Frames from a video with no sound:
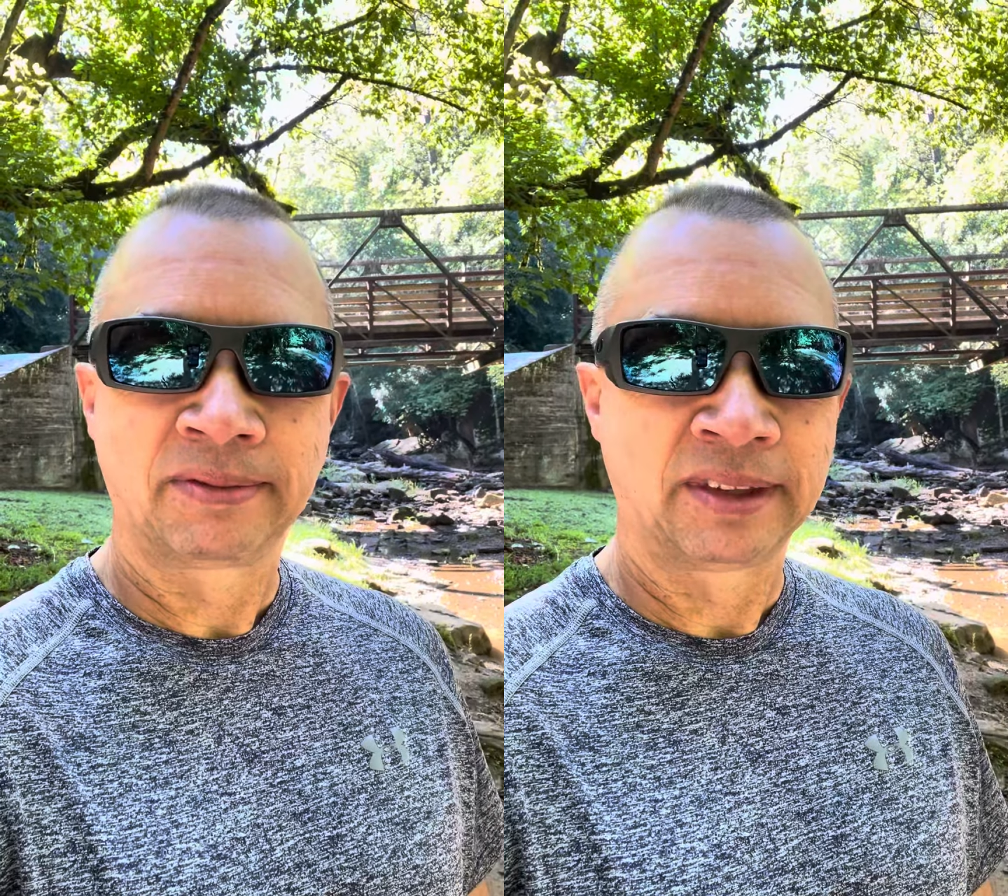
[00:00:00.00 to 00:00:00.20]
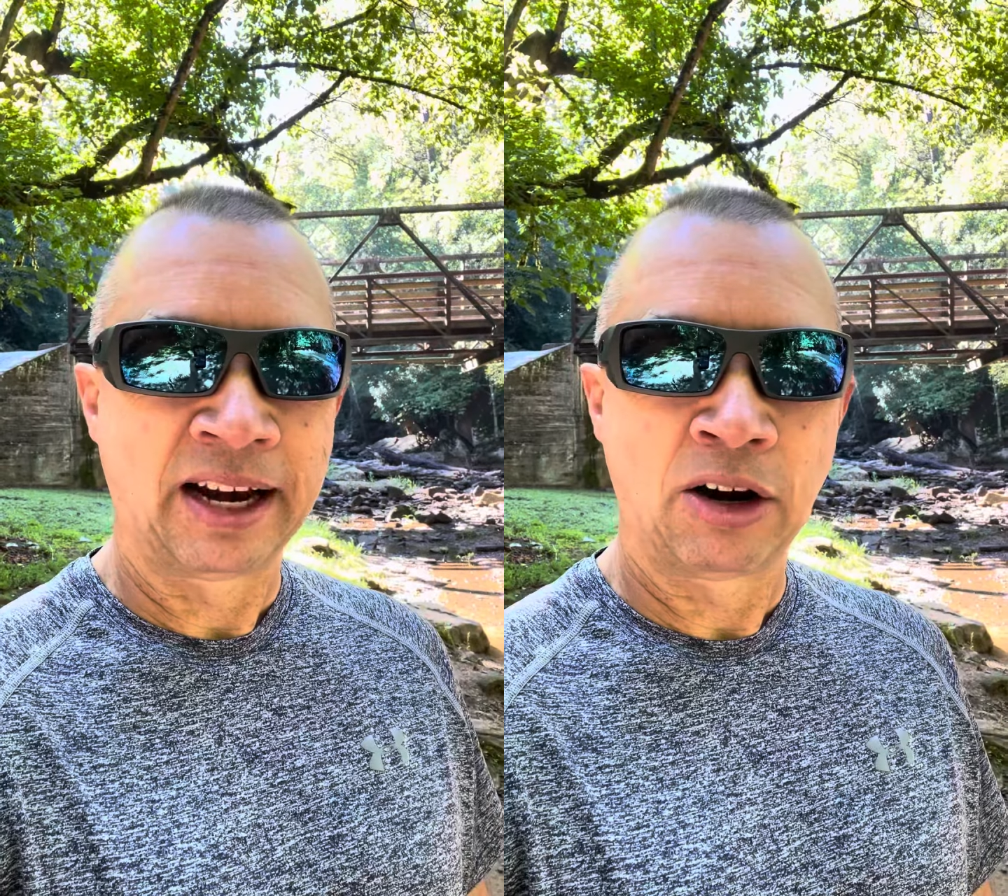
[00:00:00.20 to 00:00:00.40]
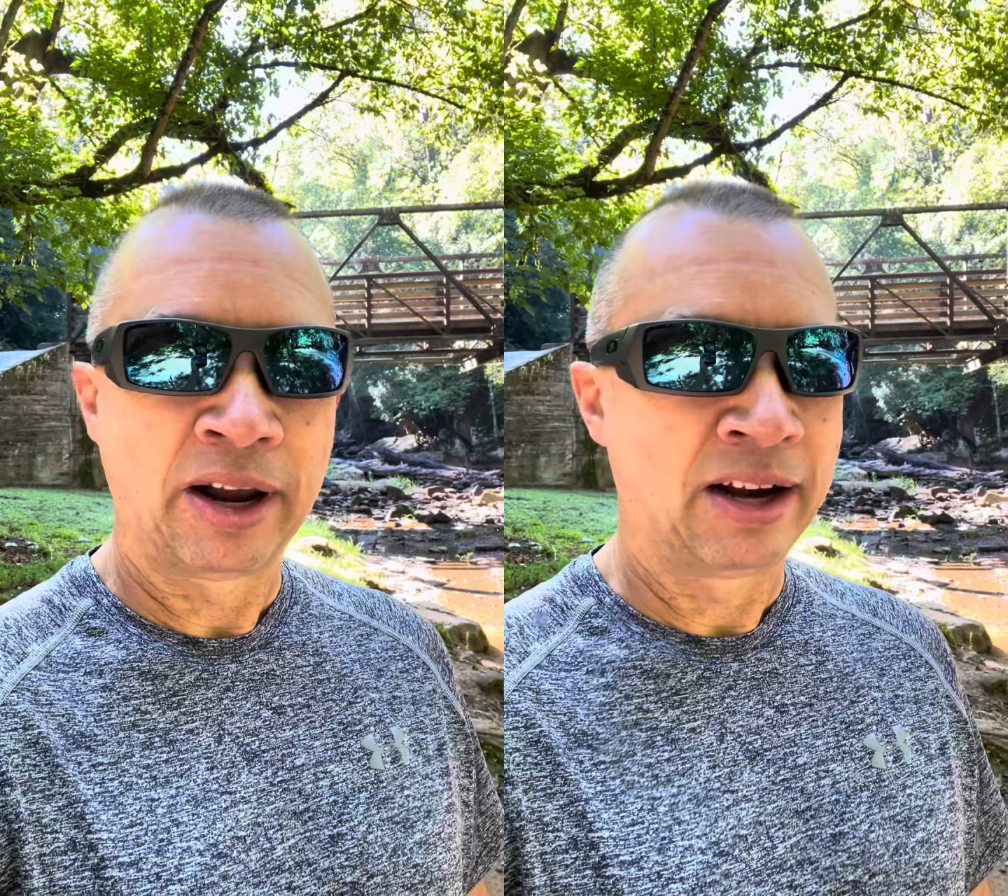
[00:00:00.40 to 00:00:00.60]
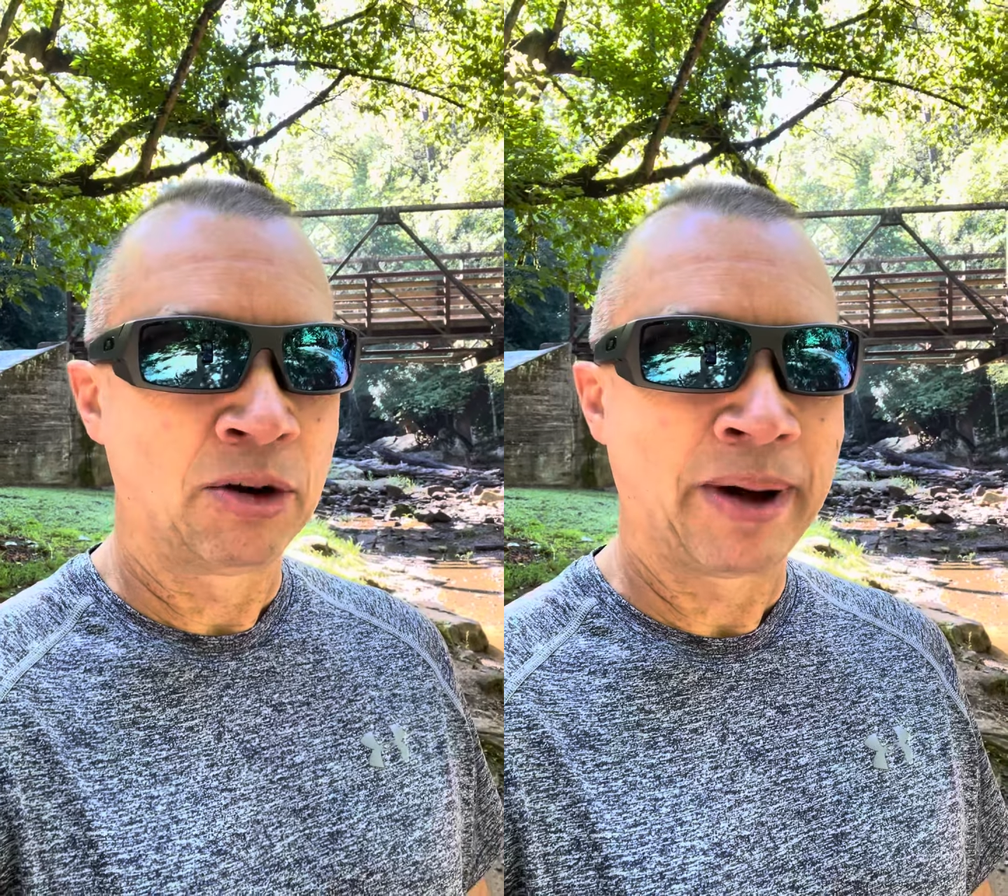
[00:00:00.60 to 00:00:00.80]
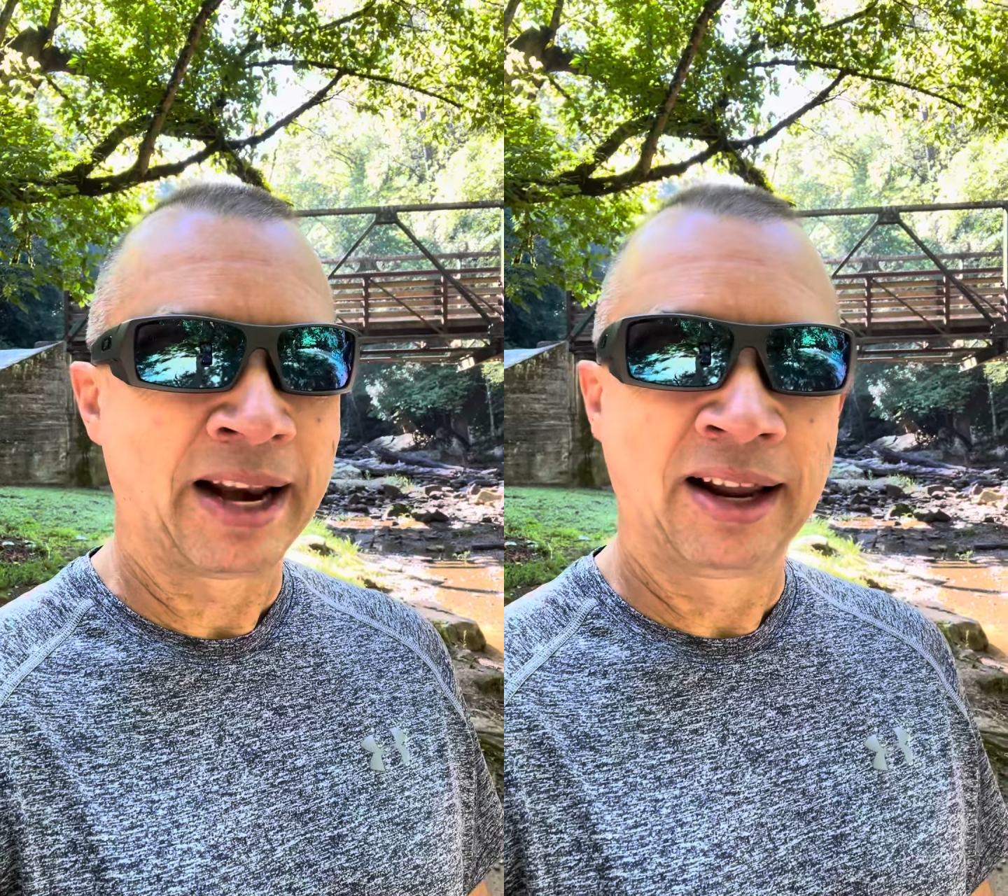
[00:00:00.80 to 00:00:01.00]
Ain't, no, ain't
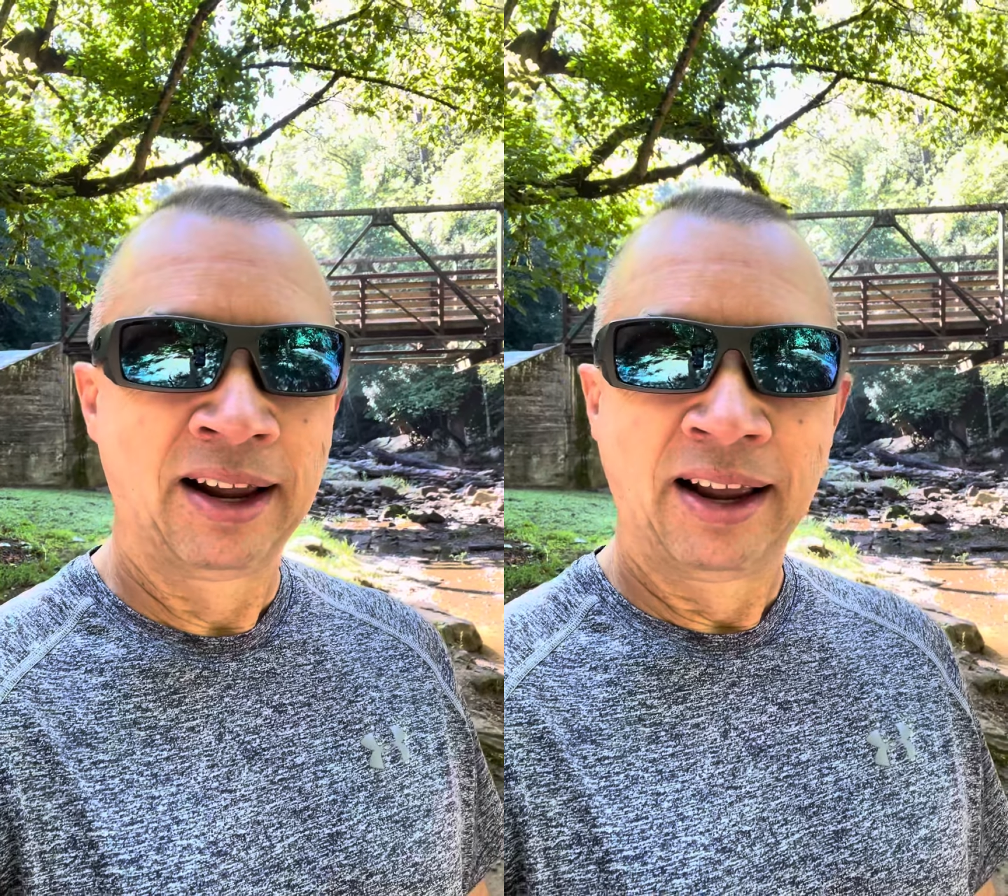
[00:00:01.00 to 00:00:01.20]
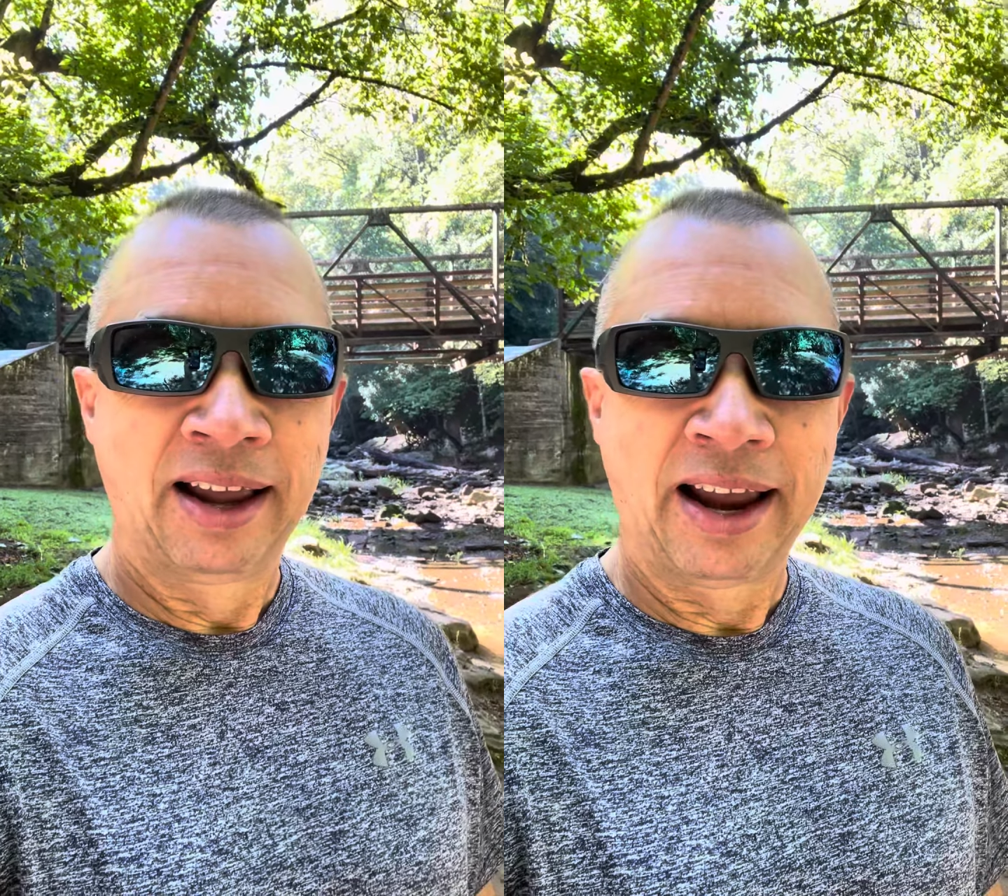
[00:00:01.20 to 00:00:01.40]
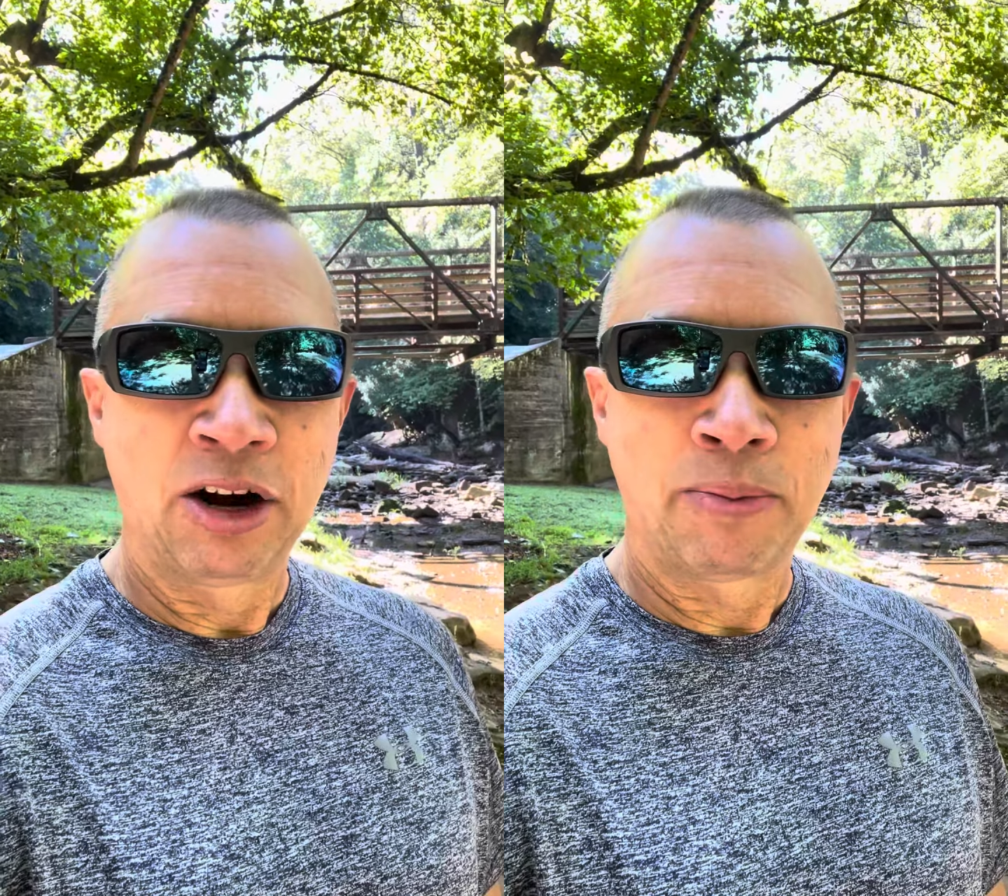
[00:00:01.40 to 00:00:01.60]
nobody ain't